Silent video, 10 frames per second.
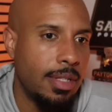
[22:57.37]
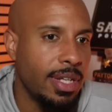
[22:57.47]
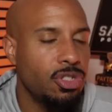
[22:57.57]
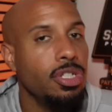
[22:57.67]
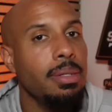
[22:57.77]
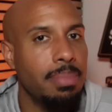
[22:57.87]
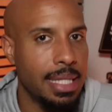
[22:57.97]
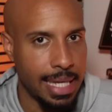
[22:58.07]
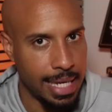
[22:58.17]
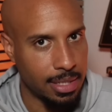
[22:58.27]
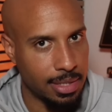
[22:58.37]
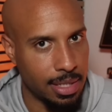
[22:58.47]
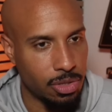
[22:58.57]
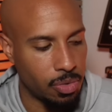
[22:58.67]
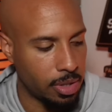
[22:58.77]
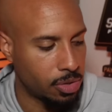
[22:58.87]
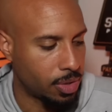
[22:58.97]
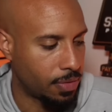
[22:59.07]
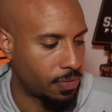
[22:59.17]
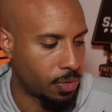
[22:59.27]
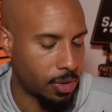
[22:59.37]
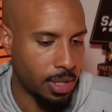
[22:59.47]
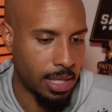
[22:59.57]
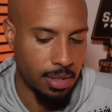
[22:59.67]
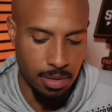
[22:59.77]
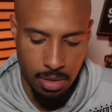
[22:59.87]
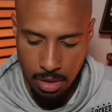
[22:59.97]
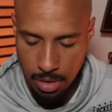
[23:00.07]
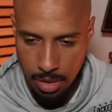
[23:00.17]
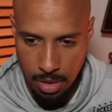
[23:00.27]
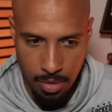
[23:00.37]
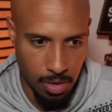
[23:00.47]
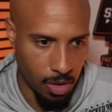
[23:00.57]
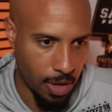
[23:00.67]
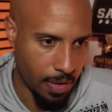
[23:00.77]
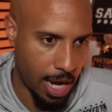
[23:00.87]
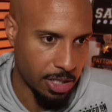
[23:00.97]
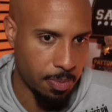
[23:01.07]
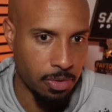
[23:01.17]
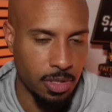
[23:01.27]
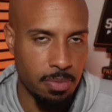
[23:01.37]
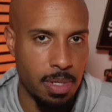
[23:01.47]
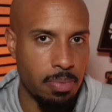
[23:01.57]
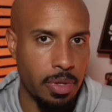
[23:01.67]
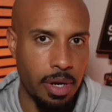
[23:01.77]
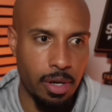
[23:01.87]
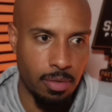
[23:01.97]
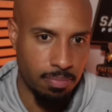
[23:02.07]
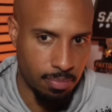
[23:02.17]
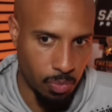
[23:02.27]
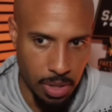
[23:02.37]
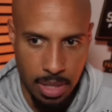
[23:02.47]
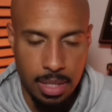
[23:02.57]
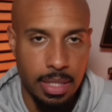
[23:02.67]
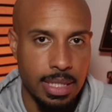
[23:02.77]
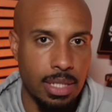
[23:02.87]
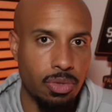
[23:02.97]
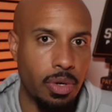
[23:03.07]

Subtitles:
That shouldn't be the case in 2024. And look, you know, I spoke to some people that are within the Saints